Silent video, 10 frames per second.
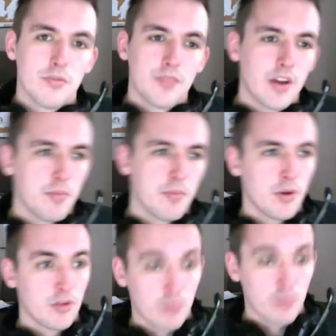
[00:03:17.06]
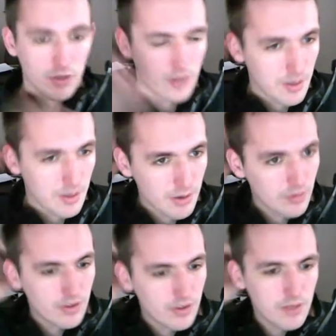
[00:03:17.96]
that I bought when it came out,
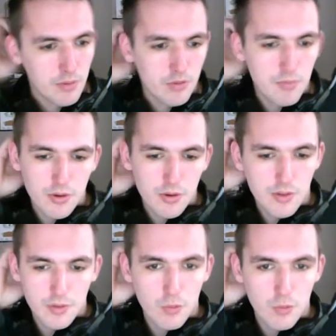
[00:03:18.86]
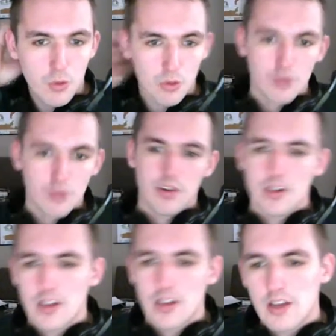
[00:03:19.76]
the post-apocalyptic world.
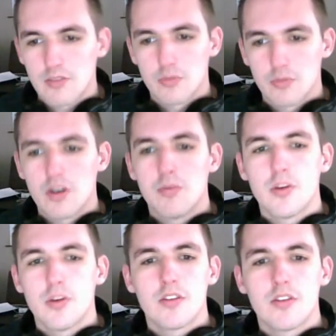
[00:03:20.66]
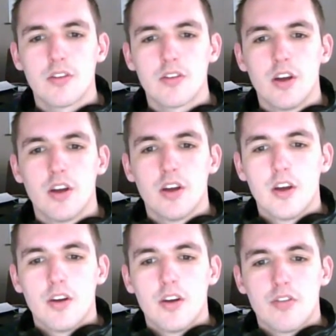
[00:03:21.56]
It has some great buildings,
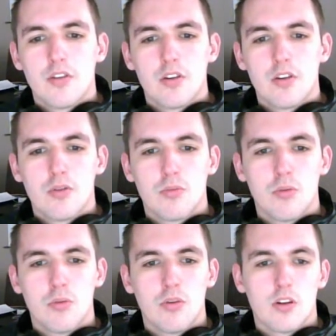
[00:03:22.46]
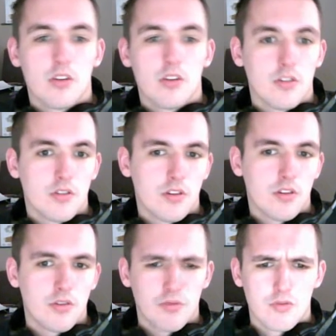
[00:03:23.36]
very usable, and a lot
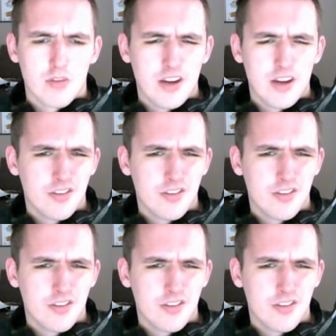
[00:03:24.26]
of grass